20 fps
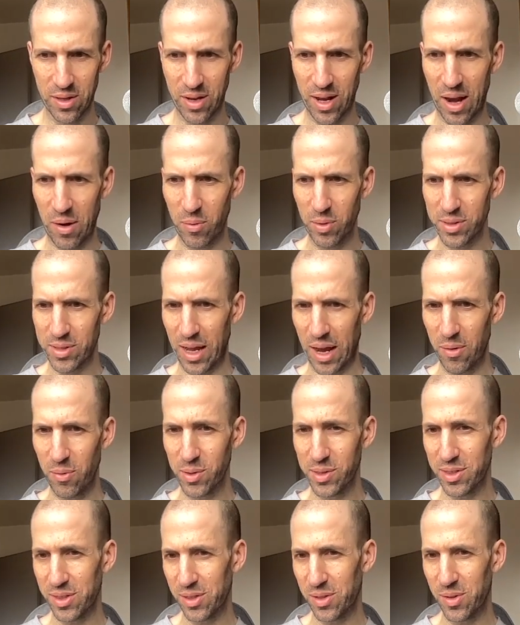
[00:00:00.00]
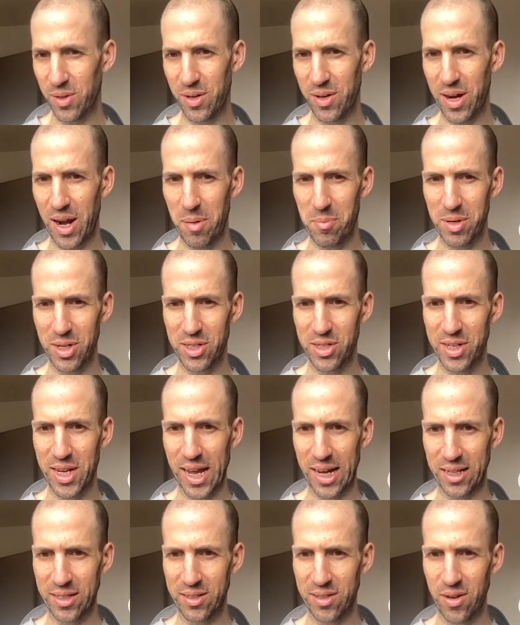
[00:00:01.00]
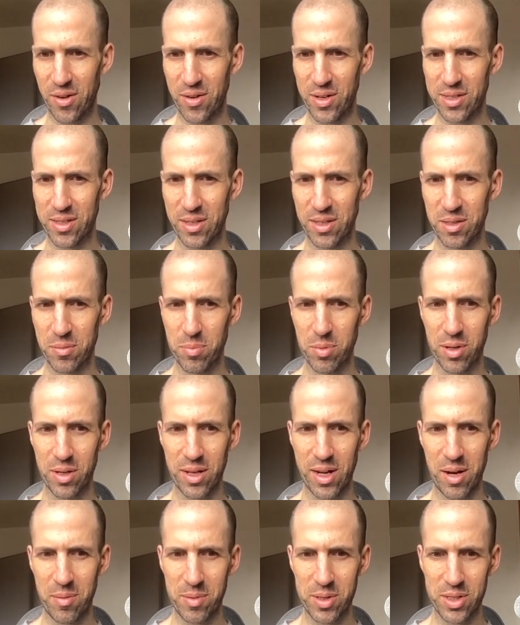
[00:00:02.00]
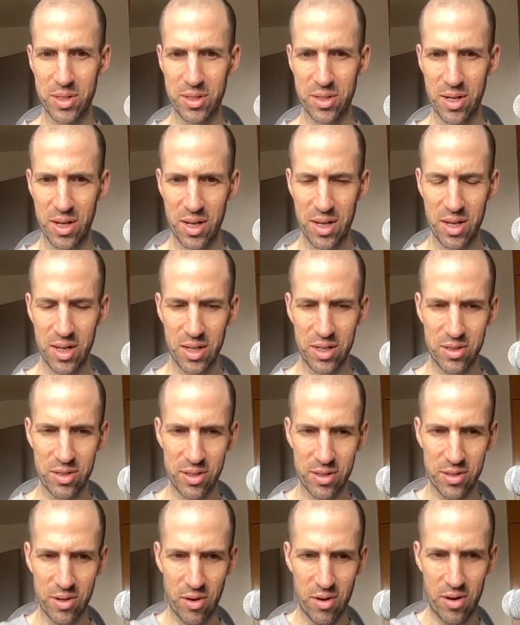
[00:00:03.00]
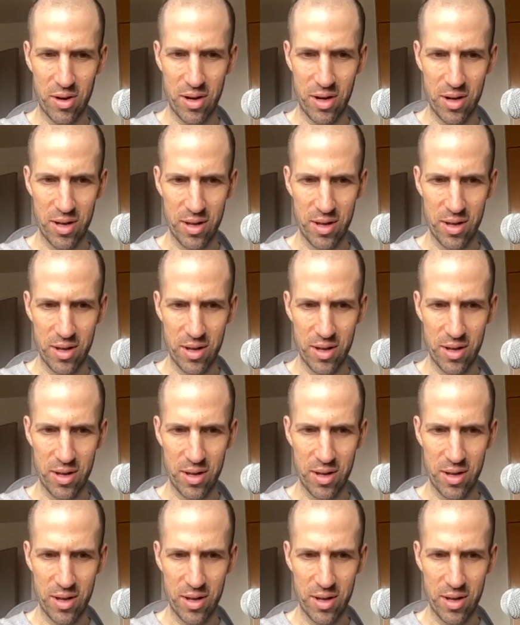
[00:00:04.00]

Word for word: I was I wasn't clear how much text there is in this book and how much it's just art.